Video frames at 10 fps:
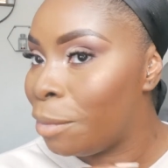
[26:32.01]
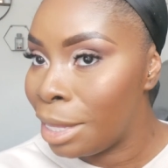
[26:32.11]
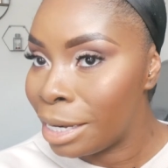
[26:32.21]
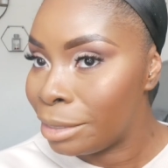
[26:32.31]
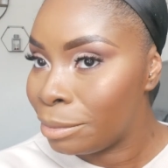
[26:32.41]

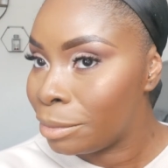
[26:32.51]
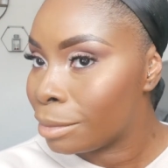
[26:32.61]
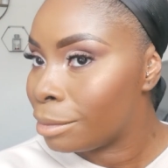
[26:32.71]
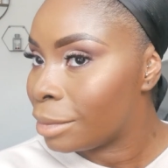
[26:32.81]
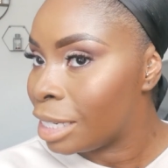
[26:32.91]
within,
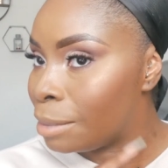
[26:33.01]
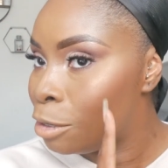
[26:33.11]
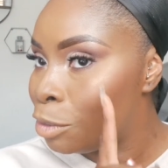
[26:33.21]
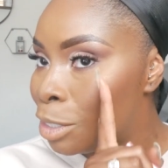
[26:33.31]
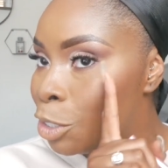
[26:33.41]
as
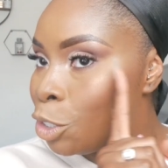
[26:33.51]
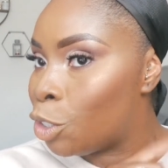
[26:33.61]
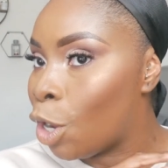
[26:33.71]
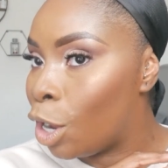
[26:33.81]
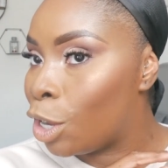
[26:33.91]
opposed to a
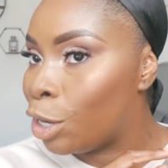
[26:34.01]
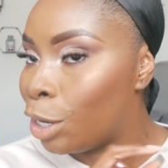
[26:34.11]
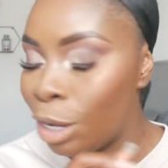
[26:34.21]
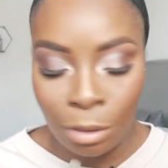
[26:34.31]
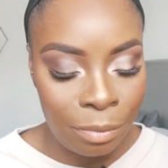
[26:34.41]
stark
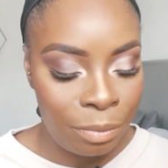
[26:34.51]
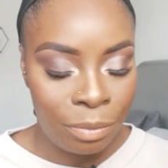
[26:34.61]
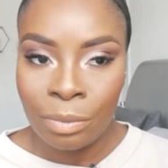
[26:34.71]
glow.